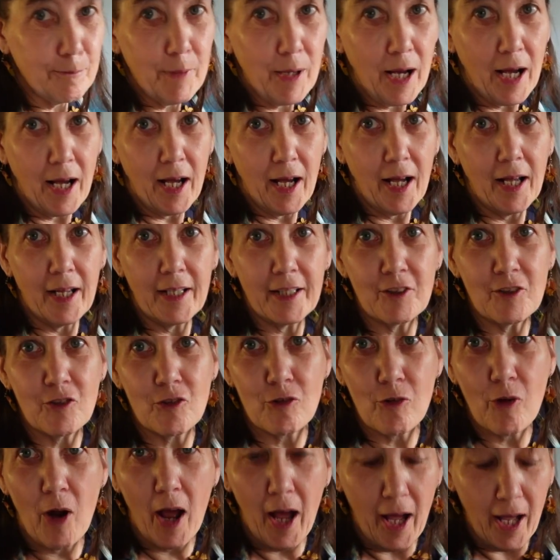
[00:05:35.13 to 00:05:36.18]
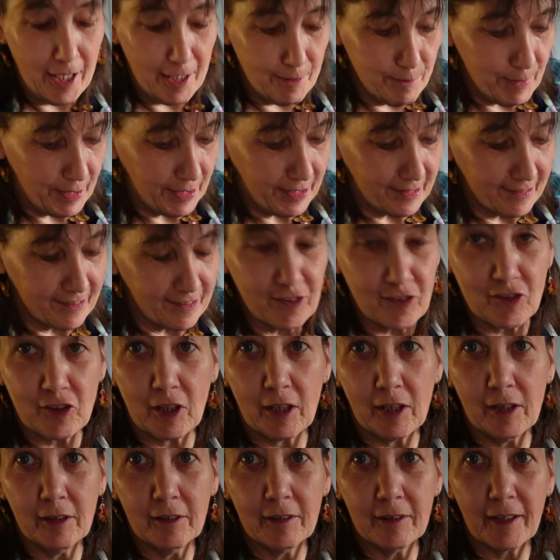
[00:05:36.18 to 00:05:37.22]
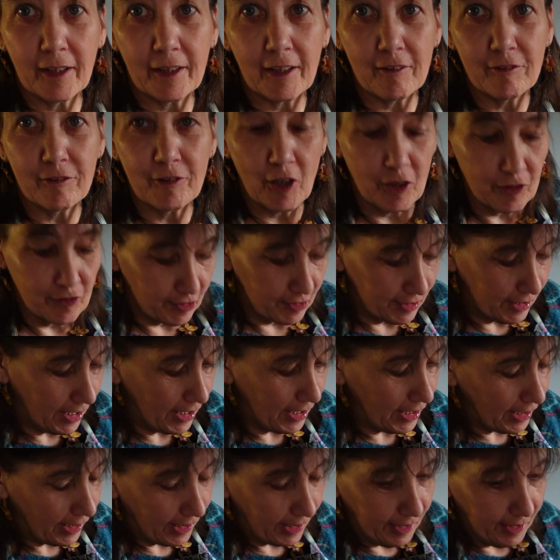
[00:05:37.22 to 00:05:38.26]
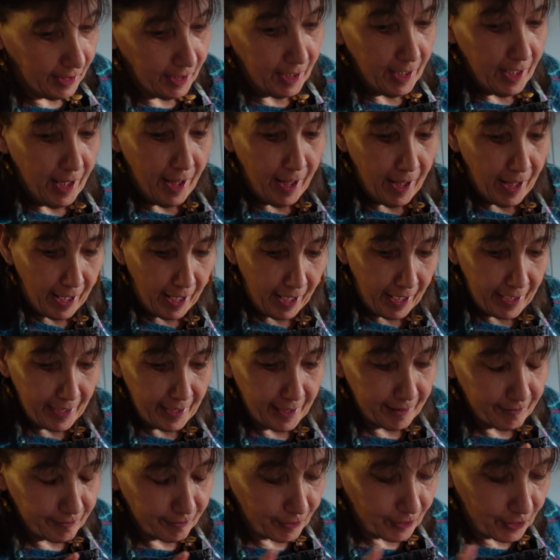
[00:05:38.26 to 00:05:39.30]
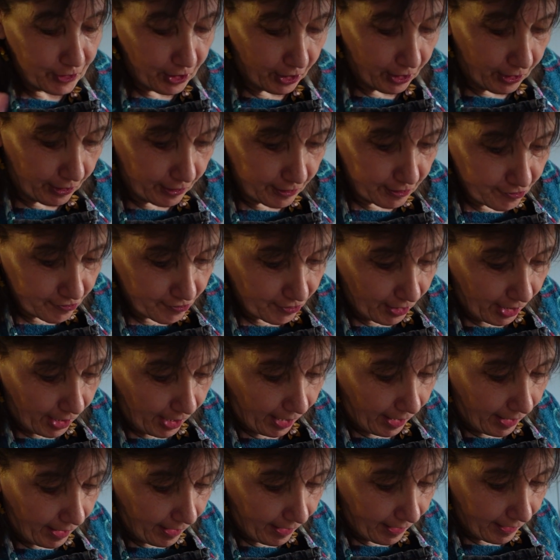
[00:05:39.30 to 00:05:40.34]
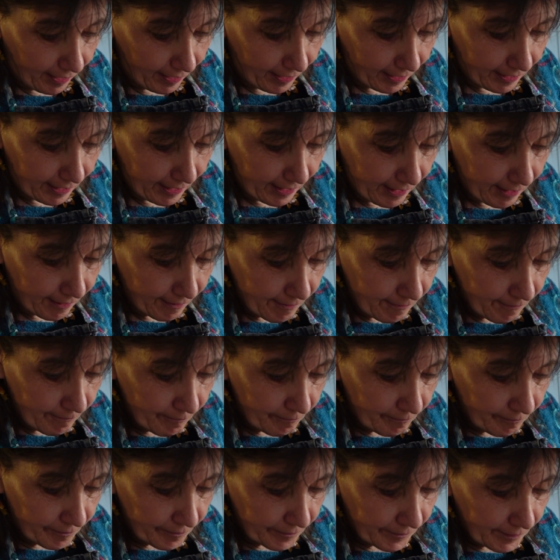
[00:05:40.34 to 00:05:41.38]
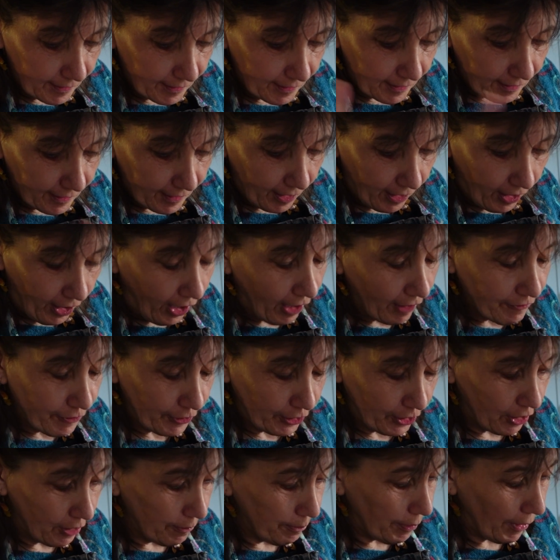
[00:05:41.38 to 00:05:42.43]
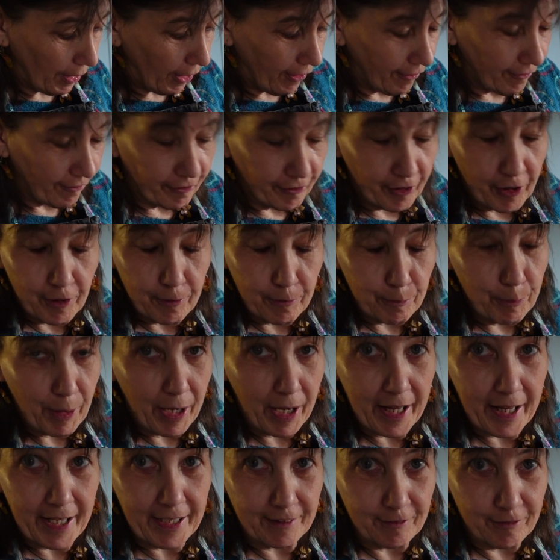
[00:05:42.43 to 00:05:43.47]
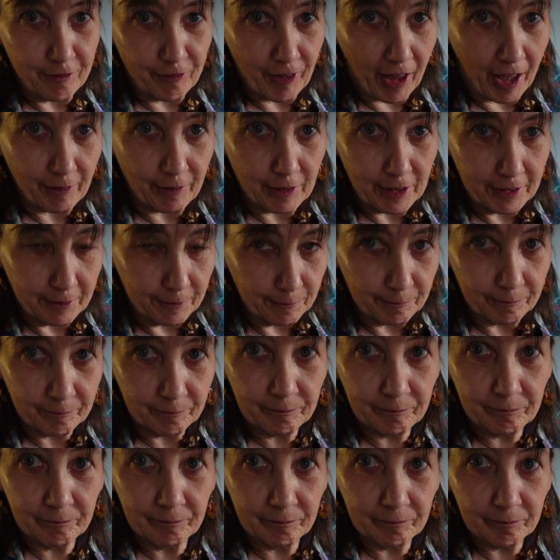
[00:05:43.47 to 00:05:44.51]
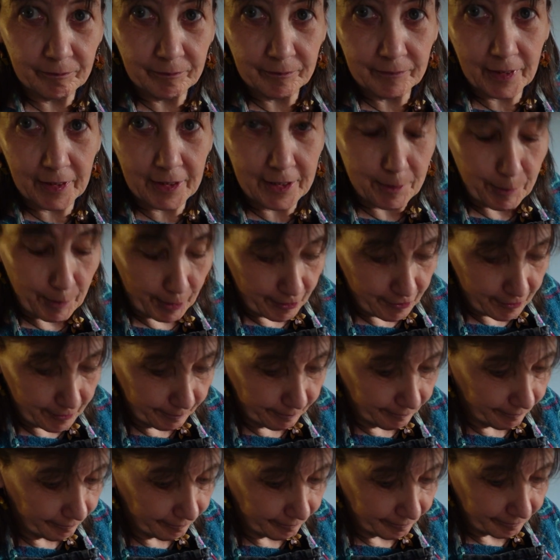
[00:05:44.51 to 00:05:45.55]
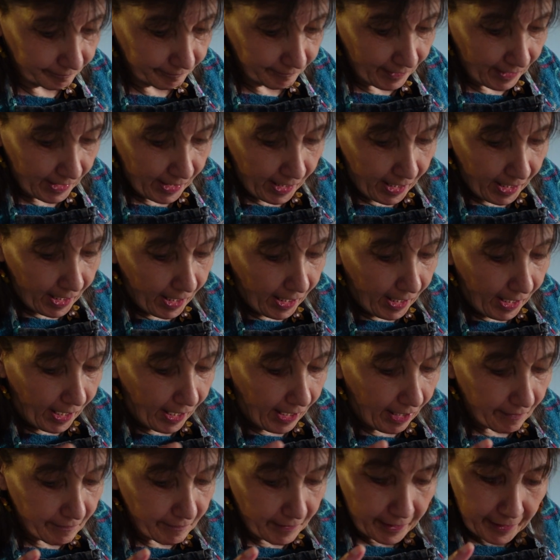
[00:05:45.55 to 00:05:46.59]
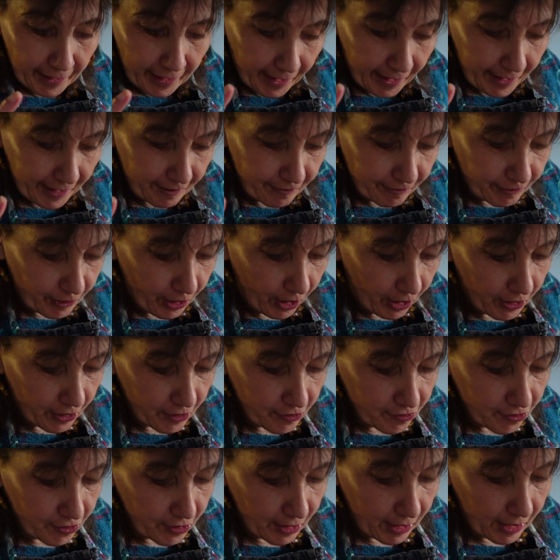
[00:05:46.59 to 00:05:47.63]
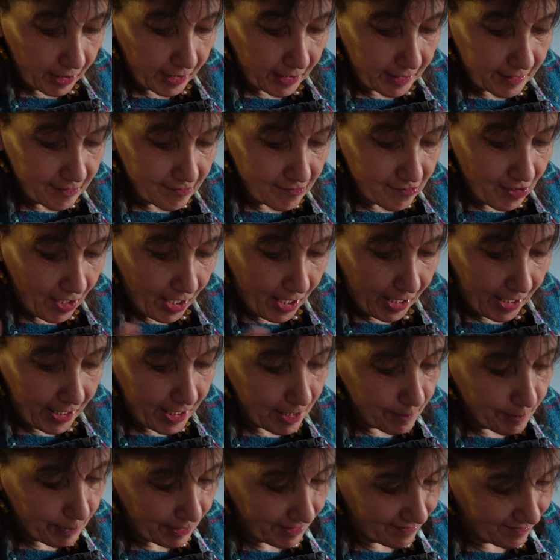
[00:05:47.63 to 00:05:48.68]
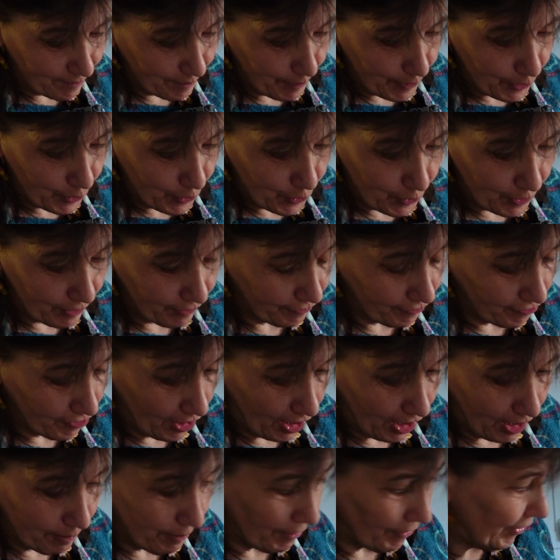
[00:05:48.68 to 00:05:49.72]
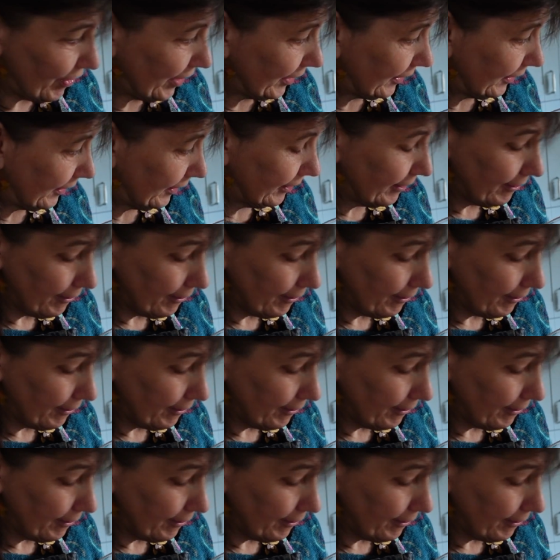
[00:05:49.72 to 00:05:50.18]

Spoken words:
my dry mixture that I've got in here, I have got a half a cup of plain flour in the bottom. And then I have got a tablespoon of turmeric.